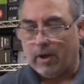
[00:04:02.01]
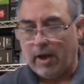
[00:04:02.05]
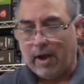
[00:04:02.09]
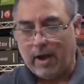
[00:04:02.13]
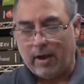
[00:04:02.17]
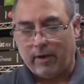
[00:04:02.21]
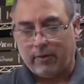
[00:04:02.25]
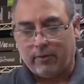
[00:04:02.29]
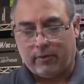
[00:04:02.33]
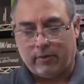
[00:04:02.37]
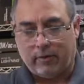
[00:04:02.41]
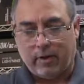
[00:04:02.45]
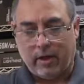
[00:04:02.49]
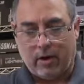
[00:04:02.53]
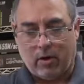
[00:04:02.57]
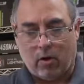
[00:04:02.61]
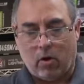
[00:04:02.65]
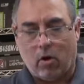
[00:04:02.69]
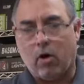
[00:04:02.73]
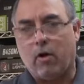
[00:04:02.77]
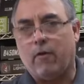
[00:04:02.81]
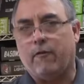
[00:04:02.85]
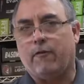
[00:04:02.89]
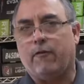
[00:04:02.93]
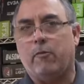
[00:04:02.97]
guys that
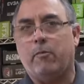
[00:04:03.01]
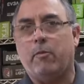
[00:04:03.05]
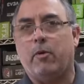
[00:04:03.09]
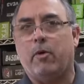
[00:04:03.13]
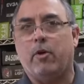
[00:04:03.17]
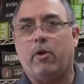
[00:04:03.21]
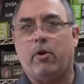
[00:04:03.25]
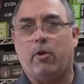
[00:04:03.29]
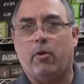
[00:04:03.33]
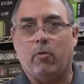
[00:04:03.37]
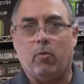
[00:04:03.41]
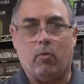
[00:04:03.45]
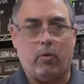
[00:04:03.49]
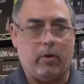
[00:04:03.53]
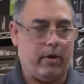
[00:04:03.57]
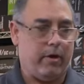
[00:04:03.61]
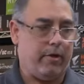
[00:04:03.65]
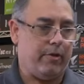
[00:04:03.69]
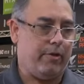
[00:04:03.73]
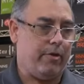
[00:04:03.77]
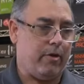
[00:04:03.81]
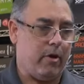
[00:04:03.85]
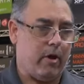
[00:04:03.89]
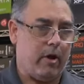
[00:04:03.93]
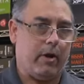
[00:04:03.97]
aren't familiar
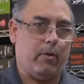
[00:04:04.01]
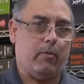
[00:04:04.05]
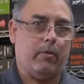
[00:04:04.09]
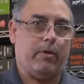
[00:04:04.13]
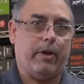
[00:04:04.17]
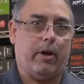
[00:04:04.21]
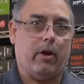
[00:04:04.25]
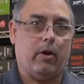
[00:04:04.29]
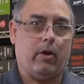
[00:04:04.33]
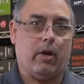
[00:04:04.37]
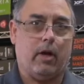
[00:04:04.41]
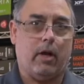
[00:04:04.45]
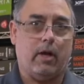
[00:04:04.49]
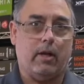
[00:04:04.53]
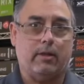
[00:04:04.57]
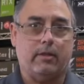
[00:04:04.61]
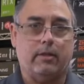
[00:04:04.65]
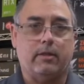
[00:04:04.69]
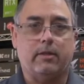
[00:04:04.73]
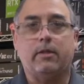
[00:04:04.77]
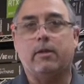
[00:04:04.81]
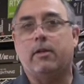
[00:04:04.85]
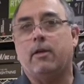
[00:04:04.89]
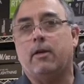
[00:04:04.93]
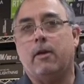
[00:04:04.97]
with hunting with air
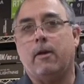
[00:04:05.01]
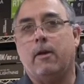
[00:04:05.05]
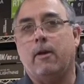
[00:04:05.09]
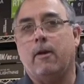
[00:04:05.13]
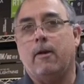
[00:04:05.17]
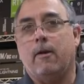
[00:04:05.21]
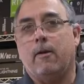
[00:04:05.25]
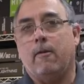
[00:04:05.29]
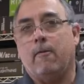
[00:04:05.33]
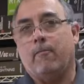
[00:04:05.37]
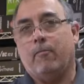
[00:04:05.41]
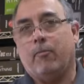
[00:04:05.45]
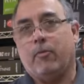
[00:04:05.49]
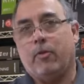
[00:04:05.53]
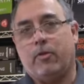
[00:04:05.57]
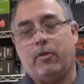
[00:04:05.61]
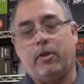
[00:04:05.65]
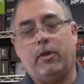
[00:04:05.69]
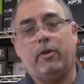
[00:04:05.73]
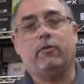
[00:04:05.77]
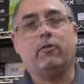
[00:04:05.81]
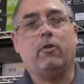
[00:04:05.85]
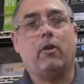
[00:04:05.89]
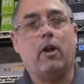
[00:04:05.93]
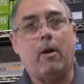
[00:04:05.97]
guns,
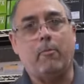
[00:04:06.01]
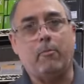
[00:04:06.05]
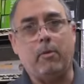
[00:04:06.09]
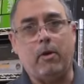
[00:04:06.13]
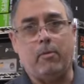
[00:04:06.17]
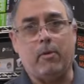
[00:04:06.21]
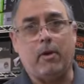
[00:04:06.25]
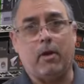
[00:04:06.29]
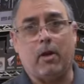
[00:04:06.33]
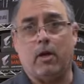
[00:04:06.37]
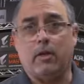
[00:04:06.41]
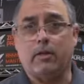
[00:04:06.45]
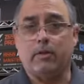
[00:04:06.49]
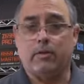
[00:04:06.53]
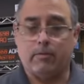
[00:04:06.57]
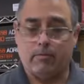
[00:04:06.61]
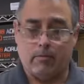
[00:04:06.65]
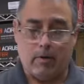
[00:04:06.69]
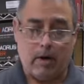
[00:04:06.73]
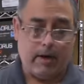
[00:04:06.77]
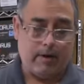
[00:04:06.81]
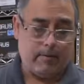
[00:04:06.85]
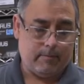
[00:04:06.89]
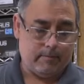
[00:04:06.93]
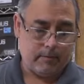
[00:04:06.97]
these are not BB guns,
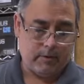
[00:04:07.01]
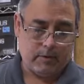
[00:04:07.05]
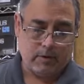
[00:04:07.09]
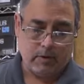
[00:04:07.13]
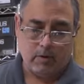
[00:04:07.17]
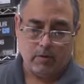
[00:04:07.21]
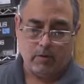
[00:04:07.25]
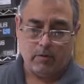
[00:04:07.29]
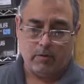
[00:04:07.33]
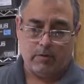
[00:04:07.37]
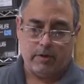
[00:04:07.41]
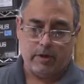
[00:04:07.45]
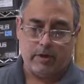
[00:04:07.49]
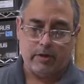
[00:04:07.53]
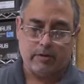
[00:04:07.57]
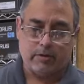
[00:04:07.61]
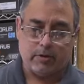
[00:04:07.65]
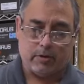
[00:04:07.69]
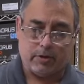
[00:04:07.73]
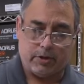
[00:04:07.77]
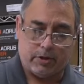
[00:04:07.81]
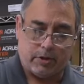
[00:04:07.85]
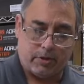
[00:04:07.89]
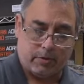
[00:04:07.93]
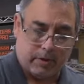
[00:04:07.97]
right? So these
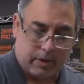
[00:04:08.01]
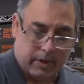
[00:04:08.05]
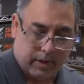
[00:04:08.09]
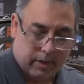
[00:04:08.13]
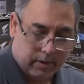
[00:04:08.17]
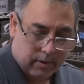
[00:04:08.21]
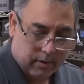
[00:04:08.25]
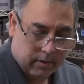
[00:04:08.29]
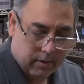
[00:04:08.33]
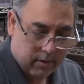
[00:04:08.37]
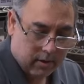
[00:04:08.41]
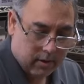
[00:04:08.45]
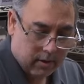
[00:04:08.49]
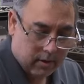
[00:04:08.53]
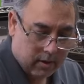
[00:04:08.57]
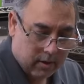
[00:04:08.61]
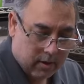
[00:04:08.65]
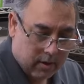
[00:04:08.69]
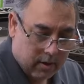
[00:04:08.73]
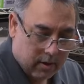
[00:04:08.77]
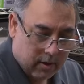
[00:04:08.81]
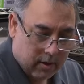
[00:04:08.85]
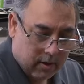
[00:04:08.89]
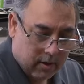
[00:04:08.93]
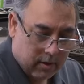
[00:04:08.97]
are shooting
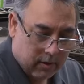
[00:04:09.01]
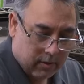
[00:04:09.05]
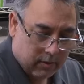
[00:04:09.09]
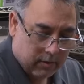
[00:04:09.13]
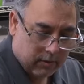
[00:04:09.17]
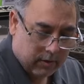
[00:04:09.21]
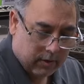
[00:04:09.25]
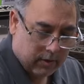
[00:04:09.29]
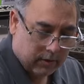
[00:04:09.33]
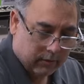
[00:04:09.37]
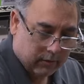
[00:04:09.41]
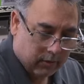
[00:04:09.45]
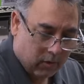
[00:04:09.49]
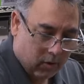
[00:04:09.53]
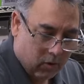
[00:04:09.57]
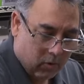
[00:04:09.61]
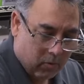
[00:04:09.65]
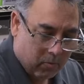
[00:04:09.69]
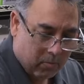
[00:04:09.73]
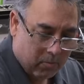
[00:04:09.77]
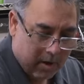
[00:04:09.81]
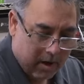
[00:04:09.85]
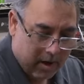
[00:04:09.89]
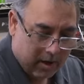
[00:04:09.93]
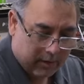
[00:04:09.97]
these
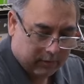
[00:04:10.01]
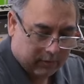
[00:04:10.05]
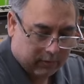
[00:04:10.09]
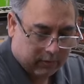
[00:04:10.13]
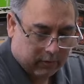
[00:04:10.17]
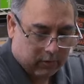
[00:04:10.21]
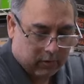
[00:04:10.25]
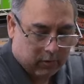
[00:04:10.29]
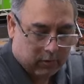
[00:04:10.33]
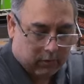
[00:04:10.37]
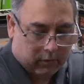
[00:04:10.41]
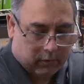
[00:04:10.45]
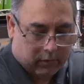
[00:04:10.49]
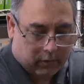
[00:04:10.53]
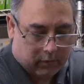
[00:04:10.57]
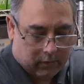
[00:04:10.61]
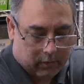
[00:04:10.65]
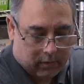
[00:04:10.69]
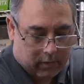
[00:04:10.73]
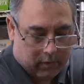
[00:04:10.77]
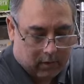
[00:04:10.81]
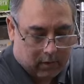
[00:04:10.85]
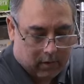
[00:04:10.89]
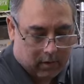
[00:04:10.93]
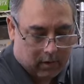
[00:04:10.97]
all monsters
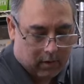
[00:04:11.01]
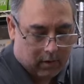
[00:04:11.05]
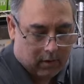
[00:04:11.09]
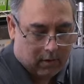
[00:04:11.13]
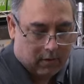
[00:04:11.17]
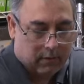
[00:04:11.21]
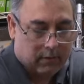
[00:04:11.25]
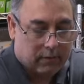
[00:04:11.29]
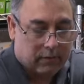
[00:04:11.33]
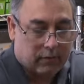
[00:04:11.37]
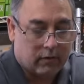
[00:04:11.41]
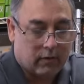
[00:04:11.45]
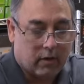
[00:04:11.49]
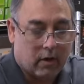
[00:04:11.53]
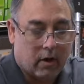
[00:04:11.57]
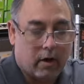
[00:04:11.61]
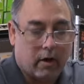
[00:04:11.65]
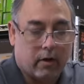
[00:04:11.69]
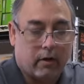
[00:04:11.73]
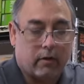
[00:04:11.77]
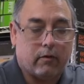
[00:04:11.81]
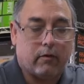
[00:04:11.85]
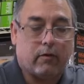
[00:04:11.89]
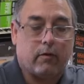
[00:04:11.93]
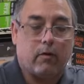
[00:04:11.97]
of
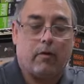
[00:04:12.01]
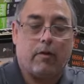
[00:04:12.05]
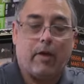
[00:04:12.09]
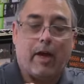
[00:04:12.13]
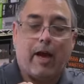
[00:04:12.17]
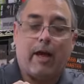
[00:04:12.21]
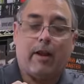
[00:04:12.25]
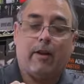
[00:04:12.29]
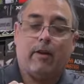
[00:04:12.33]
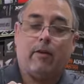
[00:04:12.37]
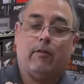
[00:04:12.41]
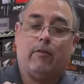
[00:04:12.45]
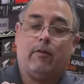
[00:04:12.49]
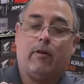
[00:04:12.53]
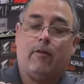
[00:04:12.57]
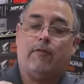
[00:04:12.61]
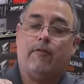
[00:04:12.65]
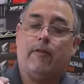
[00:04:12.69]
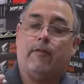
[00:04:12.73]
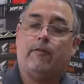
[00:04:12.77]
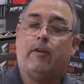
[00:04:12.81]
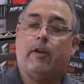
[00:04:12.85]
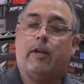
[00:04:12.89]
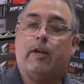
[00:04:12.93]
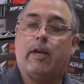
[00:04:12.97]
slugs. So that is a
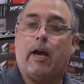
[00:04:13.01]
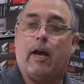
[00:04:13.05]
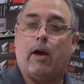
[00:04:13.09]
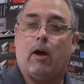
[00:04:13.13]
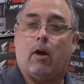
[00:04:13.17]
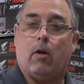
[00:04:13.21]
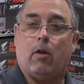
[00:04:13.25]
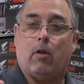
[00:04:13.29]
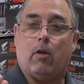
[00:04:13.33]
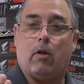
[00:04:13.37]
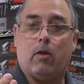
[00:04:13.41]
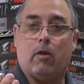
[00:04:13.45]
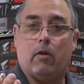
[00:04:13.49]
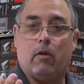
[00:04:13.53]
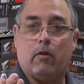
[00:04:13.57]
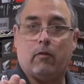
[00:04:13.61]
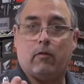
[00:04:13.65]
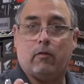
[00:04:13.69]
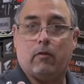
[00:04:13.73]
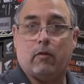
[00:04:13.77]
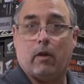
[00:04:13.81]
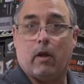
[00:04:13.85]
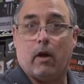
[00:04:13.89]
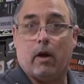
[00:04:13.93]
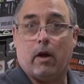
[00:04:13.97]
50 cal
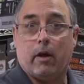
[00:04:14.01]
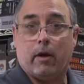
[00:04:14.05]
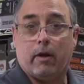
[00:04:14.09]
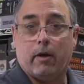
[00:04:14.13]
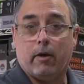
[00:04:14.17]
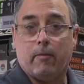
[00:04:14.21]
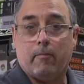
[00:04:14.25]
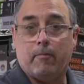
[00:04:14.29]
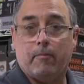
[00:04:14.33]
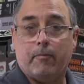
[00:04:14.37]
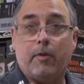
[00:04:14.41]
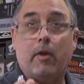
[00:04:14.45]
slug.